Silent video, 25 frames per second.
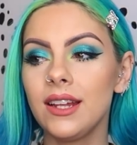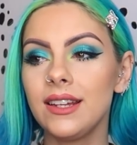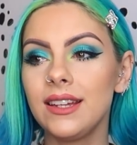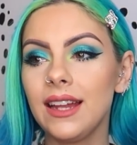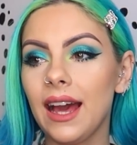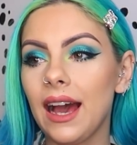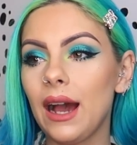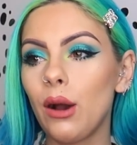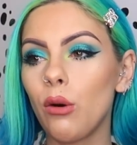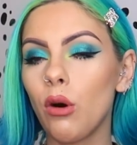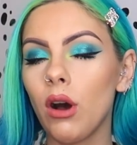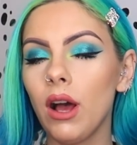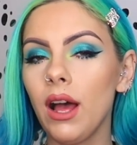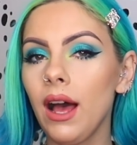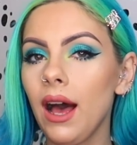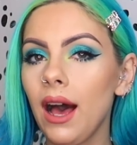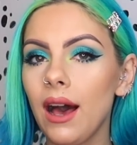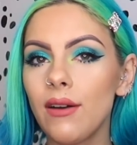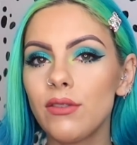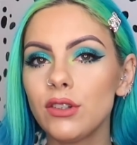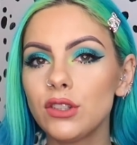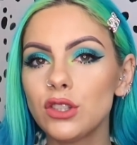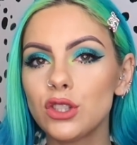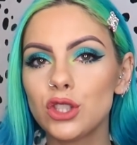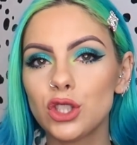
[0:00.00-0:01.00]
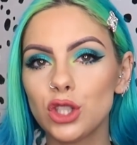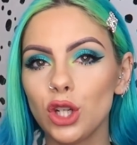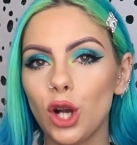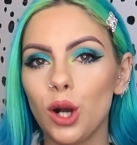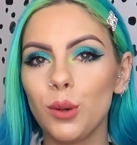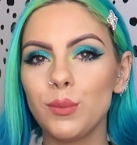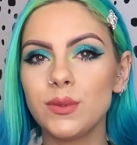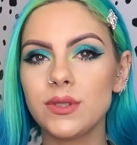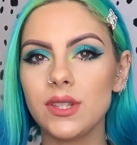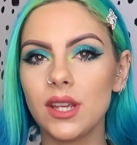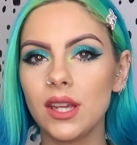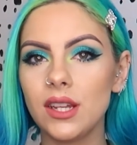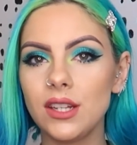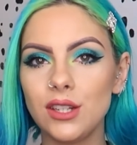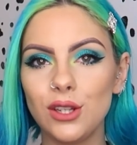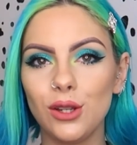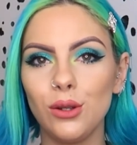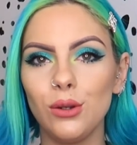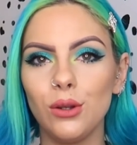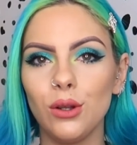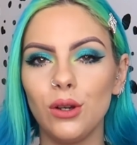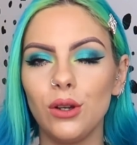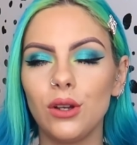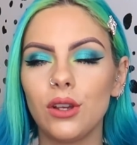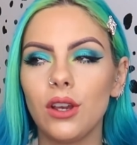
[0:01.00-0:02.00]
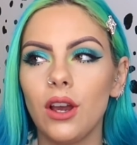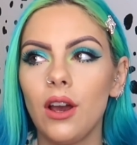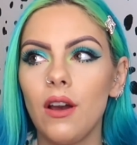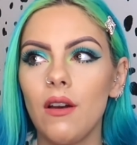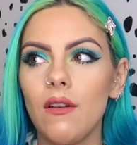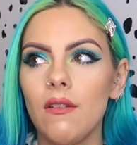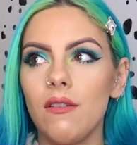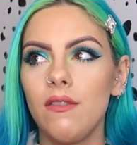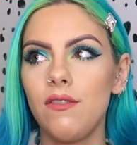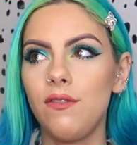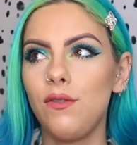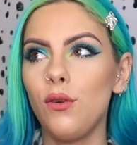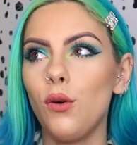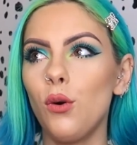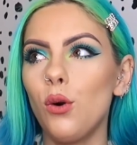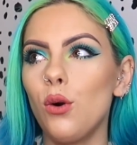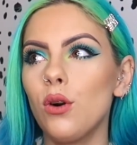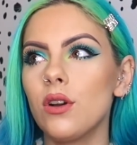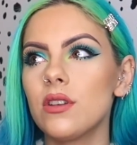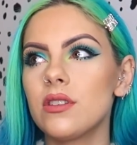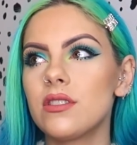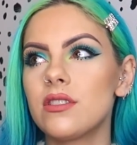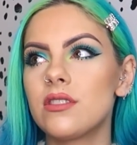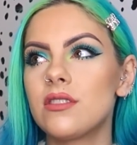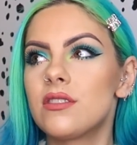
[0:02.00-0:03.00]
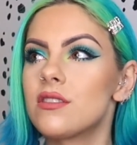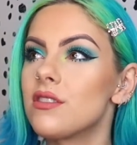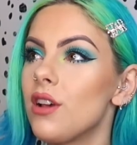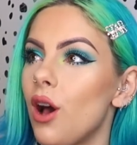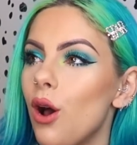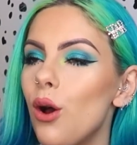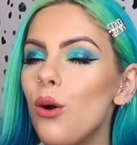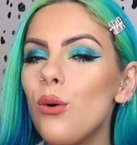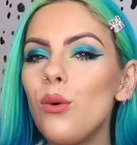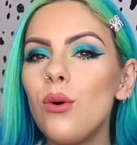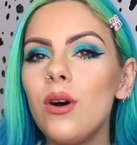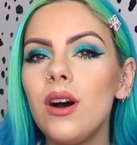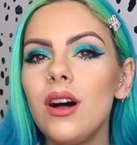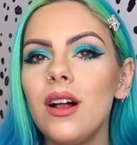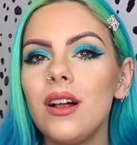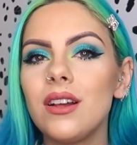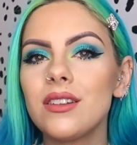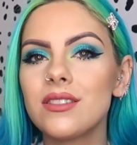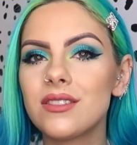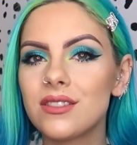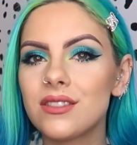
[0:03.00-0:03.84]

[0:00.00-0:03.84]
Now, I haven't shopped in New Look for so